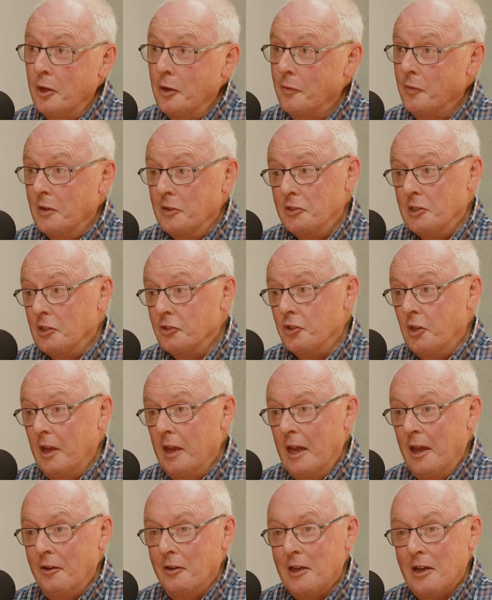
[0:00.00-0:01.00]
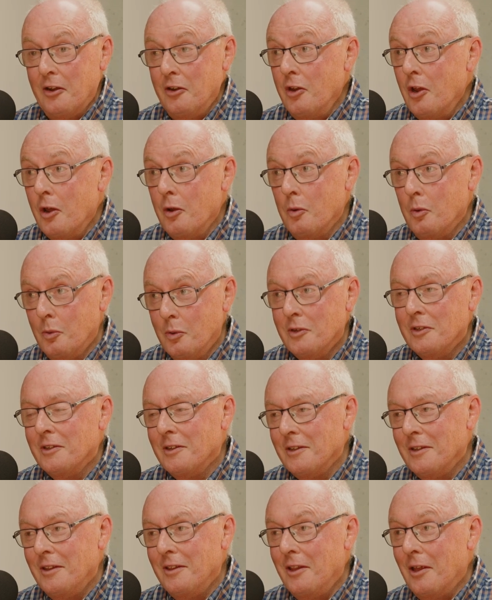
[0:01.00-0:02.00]
No, fantastic. And I know
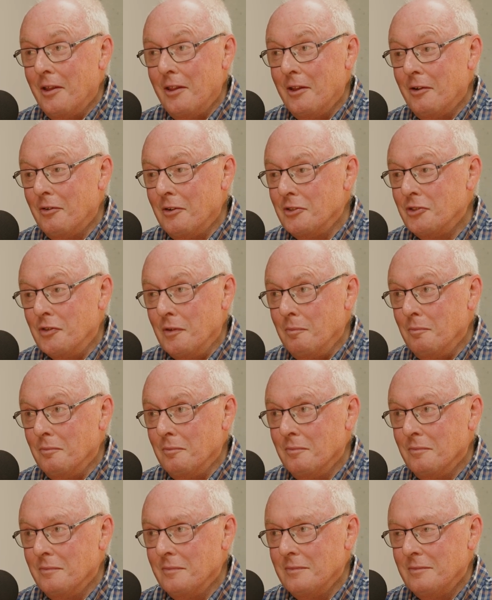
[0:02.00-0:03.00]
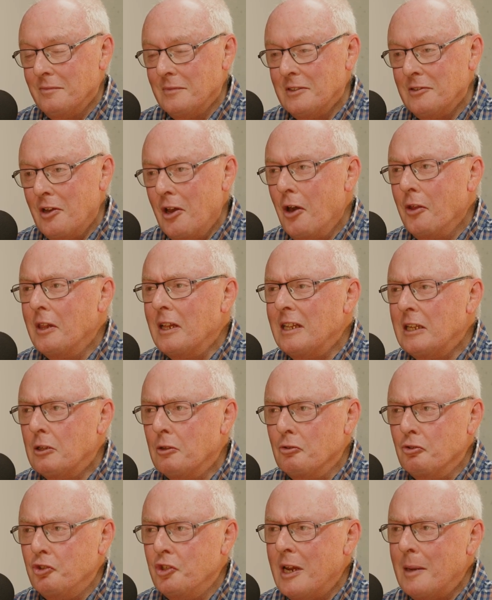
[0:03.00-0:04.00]
that there are some other
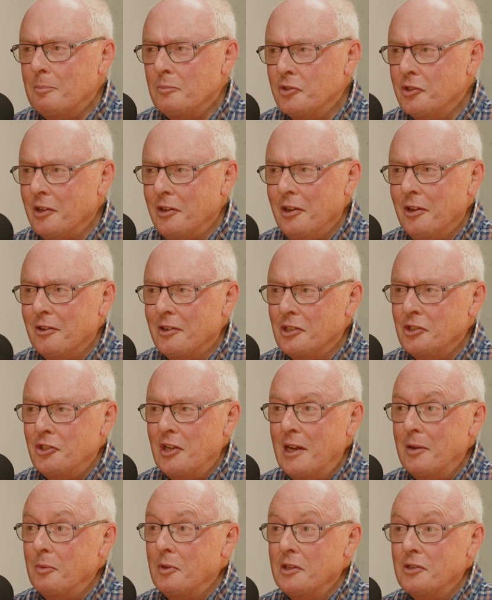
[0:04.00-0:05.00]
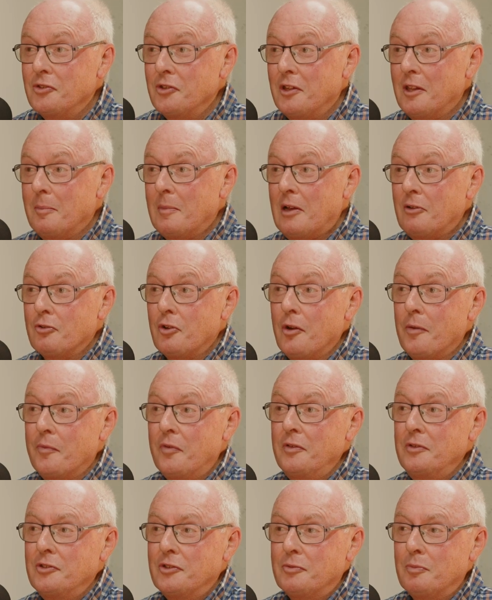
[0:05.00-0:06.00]
little gems that you're going to share with us at the MALG
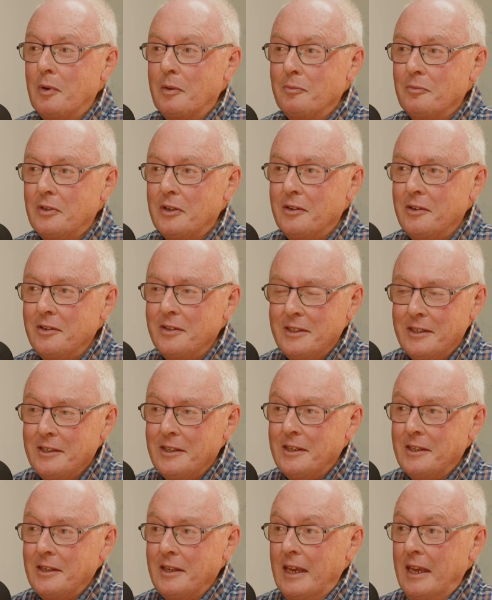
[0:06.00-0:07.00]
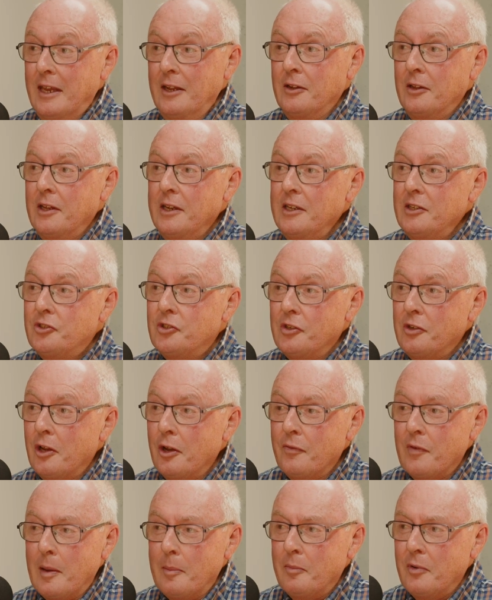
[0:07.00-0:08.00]
conference when we're in Leeds in
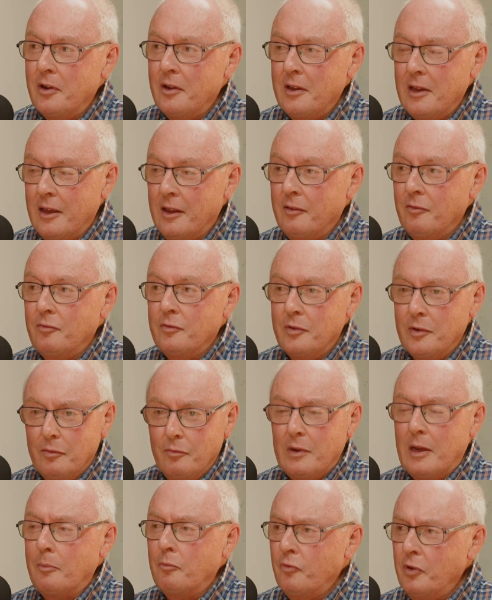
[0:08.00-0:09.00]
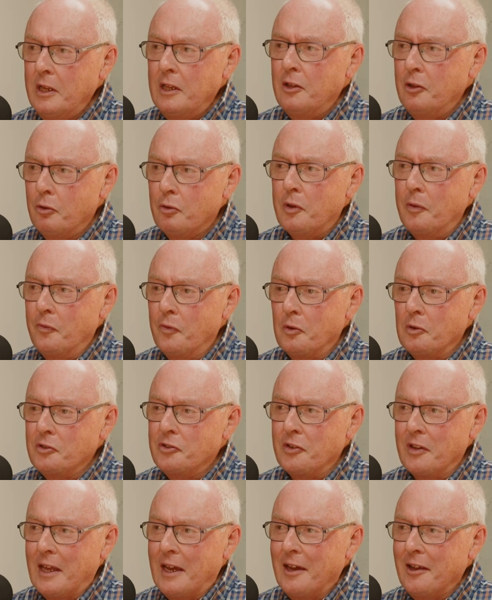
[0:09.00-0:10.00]
November, and I'm really looking
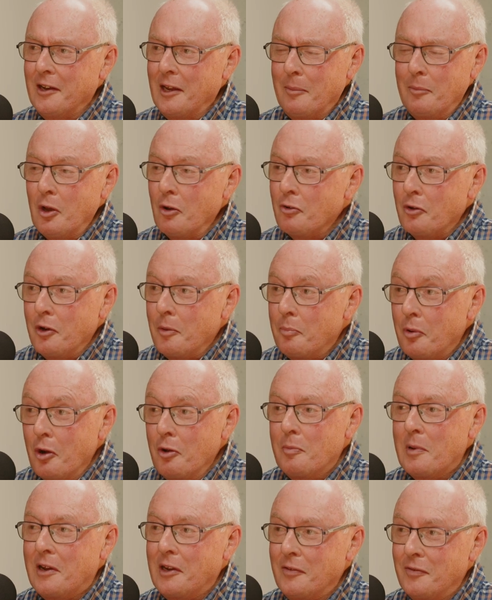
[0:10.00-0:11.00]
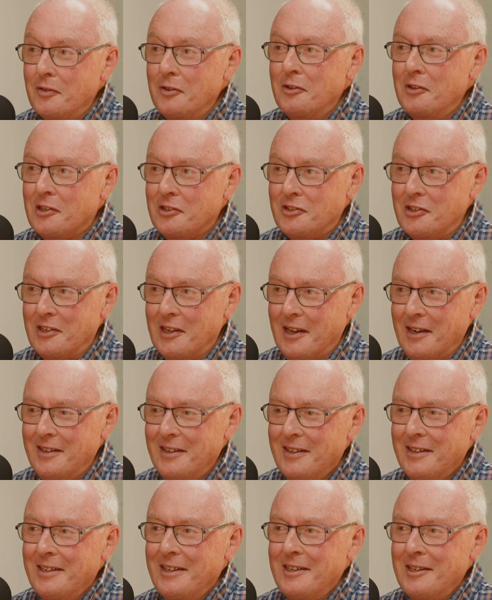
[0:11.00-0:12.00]
forward to that. And I'm not going to probe any further
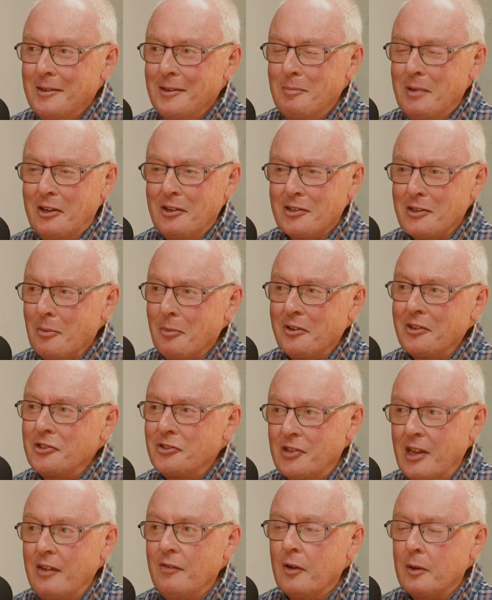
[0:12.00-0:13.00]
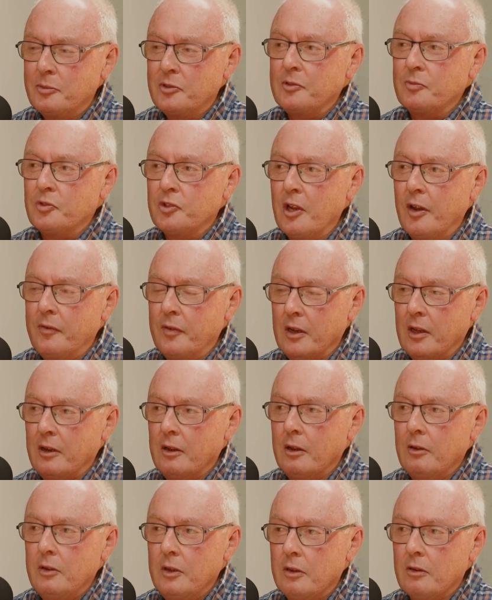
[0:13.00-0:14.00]
today because I want to save up some stuff. And
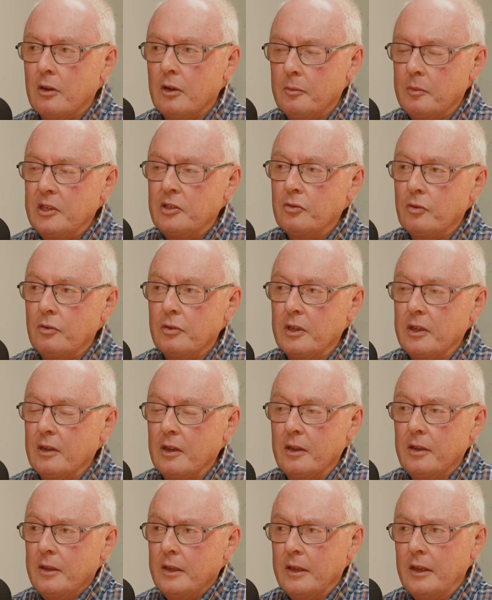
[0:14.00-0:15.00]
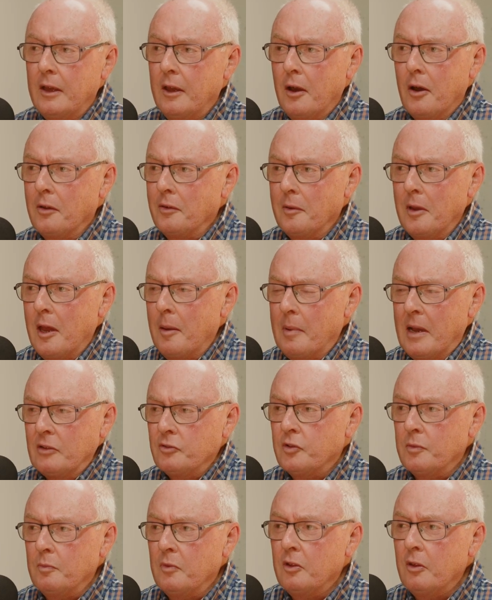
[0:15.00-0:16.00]
I know you're going to be talking
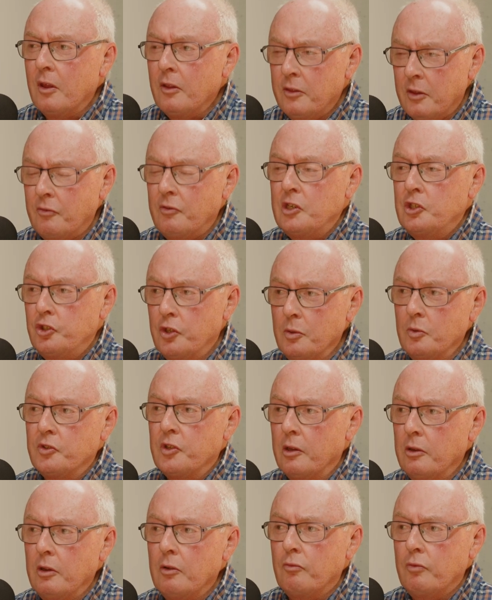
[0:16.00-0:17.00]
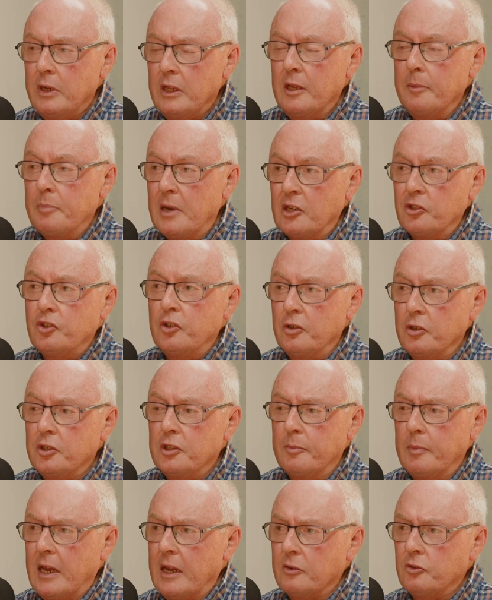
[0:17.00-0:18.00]
about some other issues that you're really
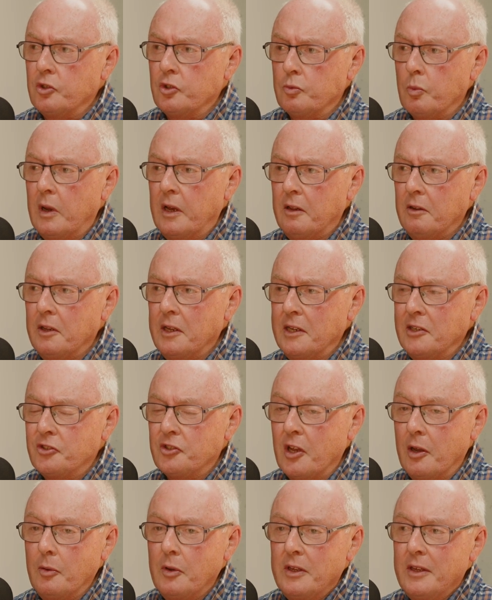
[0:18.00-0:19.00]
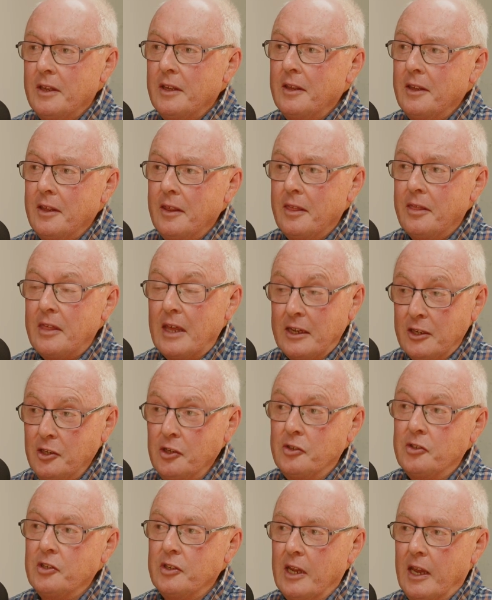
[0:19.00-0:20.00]
passionate about as well, Lee. So
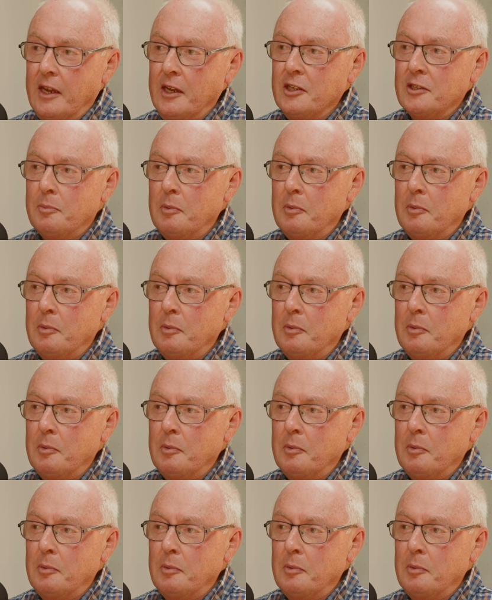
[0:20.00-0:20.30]
thank you today.